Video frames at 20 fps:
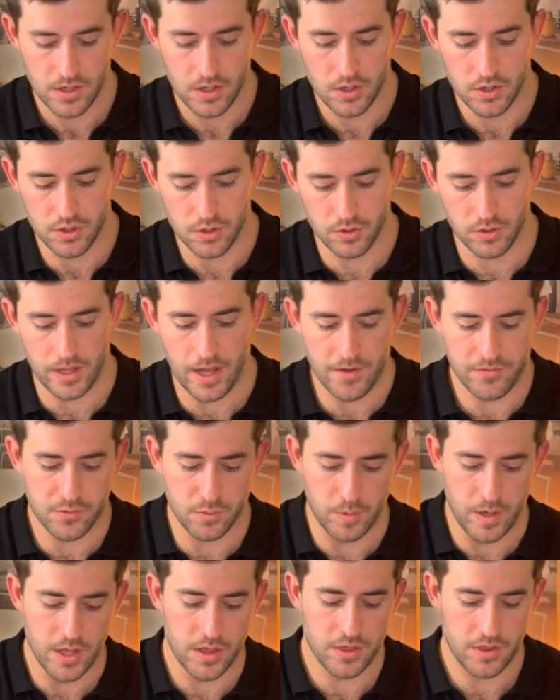You're left
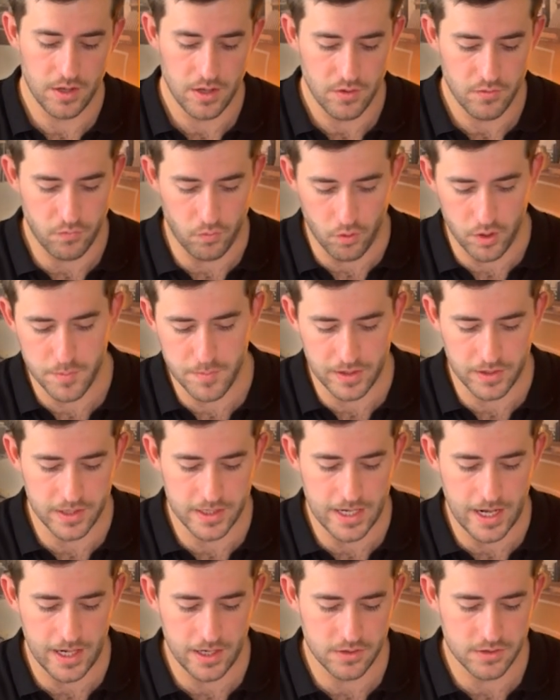with $40 million
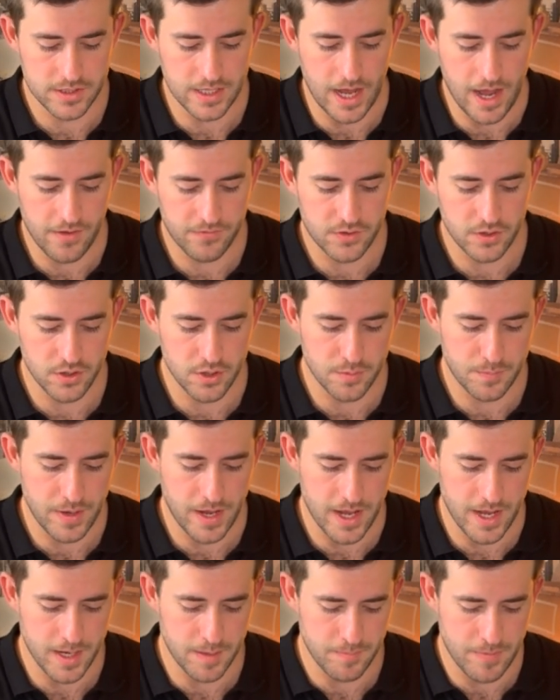after you're
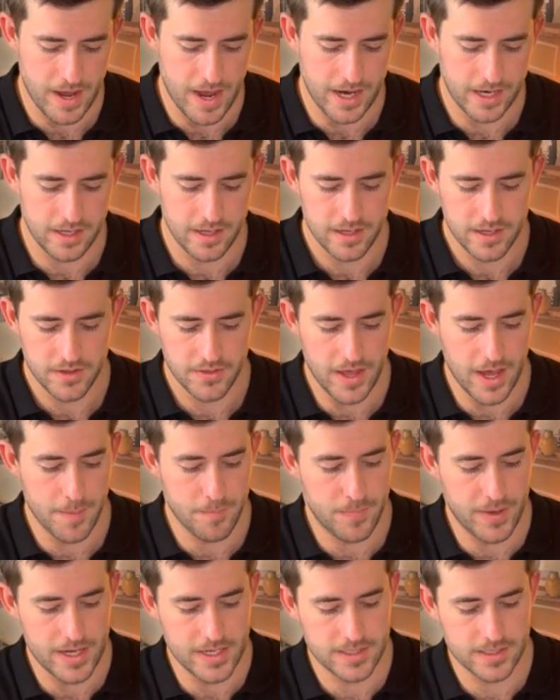paying back that
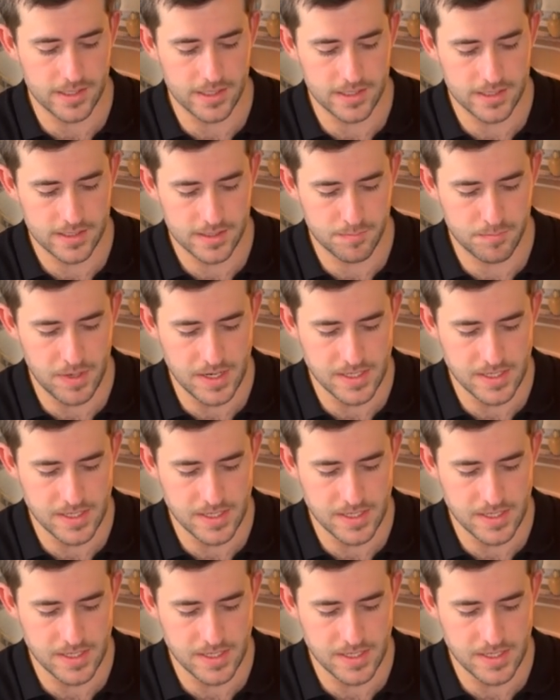basis